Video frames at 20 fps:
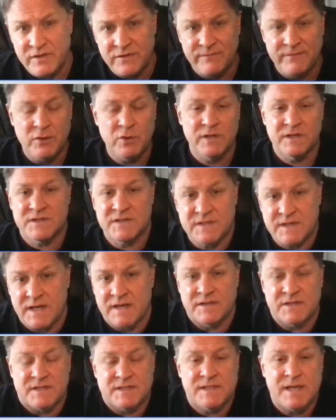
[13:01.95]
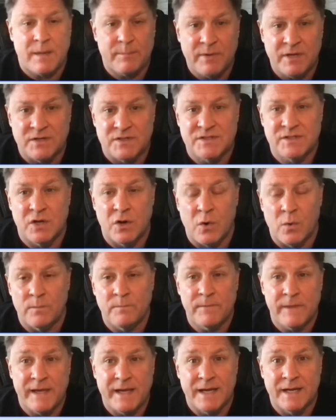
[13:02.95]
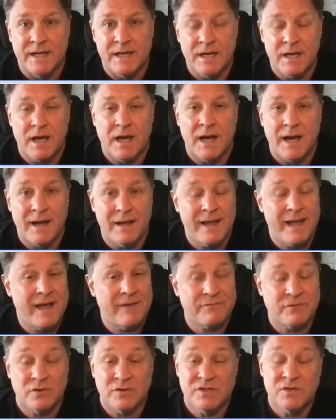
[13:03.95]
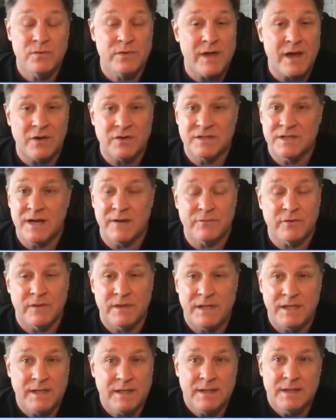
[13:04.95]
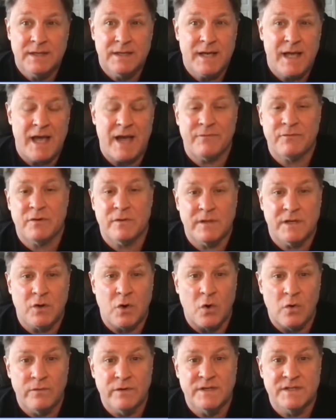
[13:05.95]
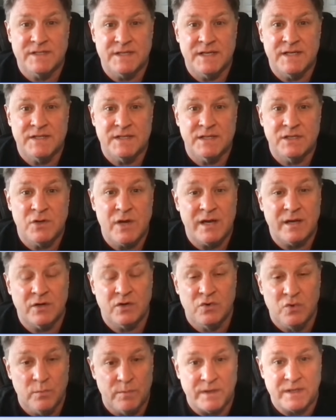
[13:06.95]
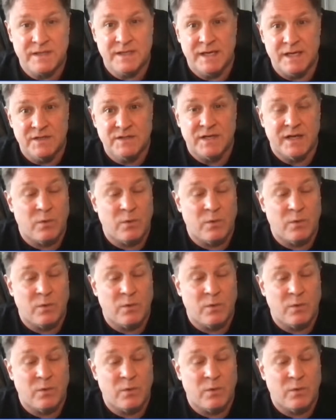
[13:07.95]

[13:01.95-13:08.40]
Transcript: viewed as as a stepping stone and uh, after 2000 after the after the COVID season, you had a group of kids like